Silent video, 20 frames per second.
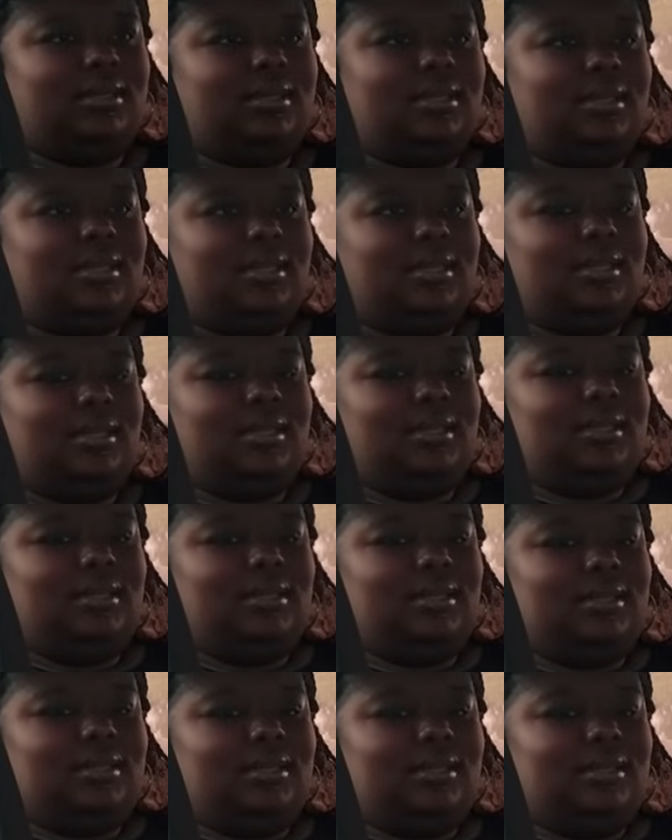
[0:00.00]

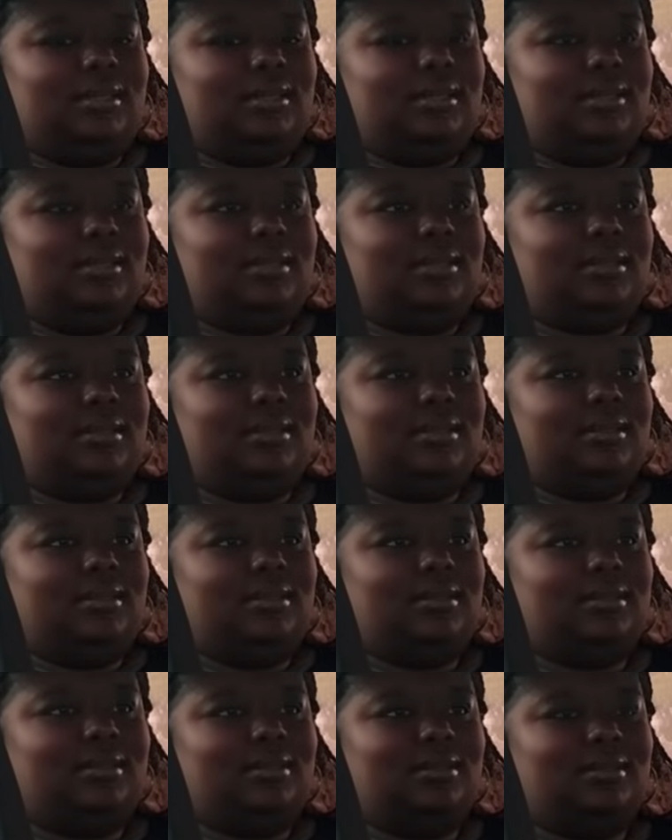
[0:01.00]

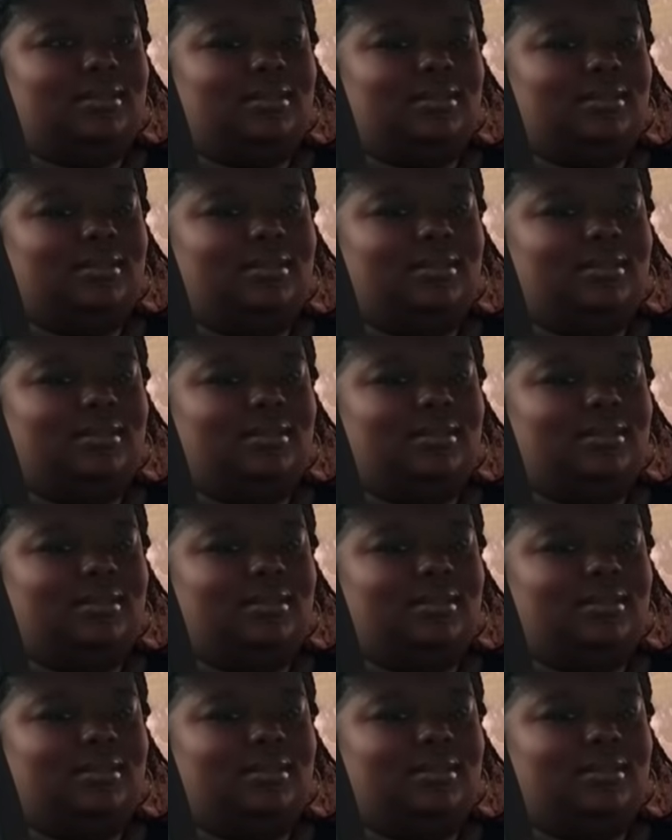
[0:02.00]
This person isn't speaking.